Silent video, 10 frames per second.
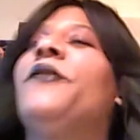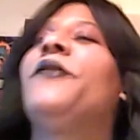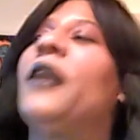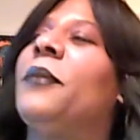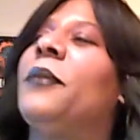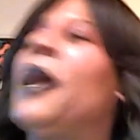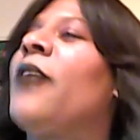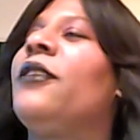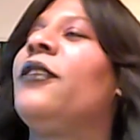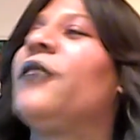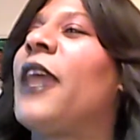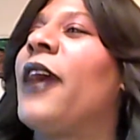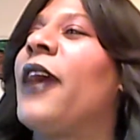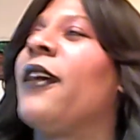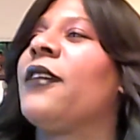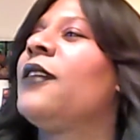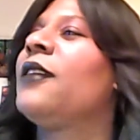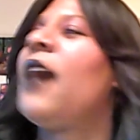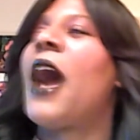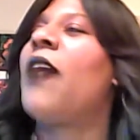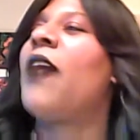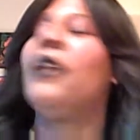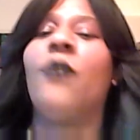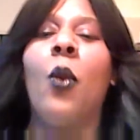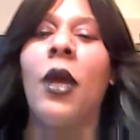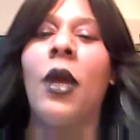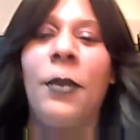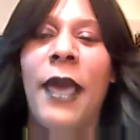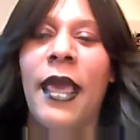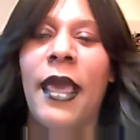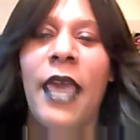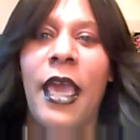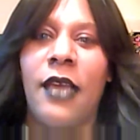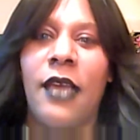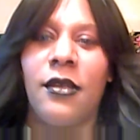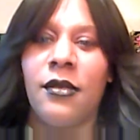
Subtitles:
in front of me. I don't even care. I don't even want a pancake.